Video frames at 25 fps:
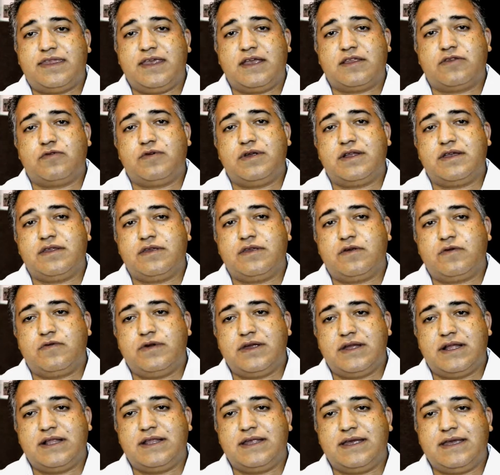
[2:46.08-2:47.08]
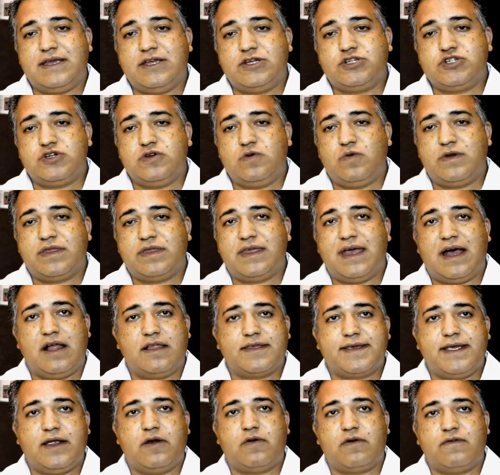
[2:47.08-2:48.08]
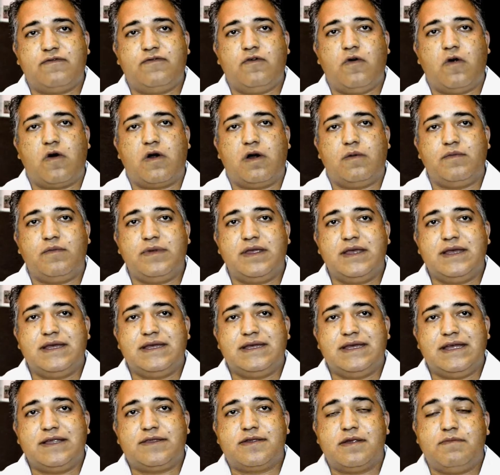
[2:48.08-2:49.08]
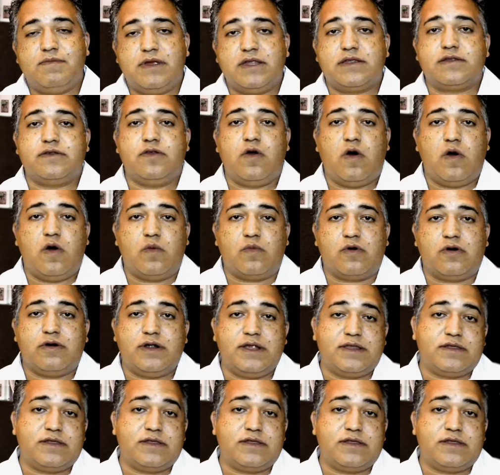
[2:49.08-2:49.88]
think really the real issue with healthcare reform, it's a misnomer.